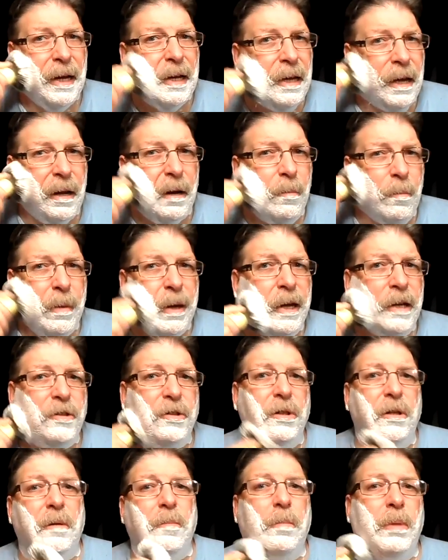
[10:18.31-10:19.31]
but I can't
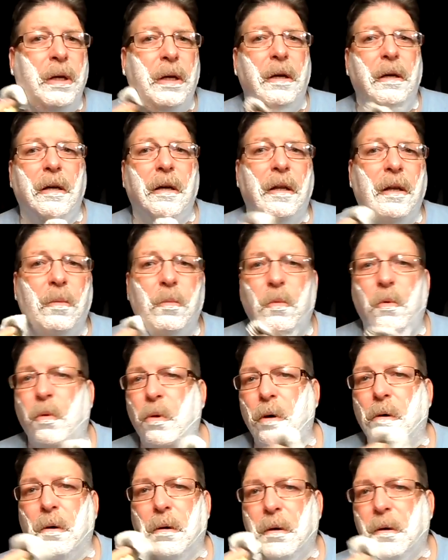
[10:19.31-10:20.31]
imagine it being
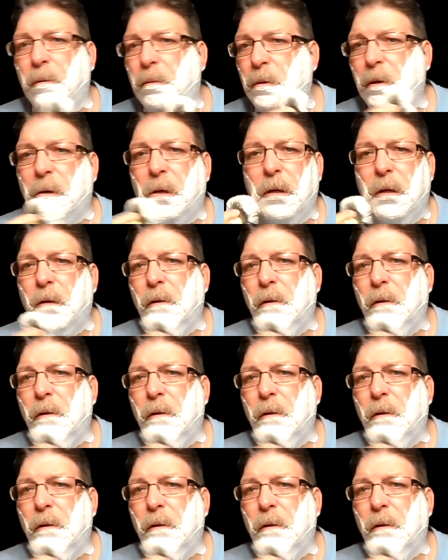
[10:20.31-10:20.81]
any more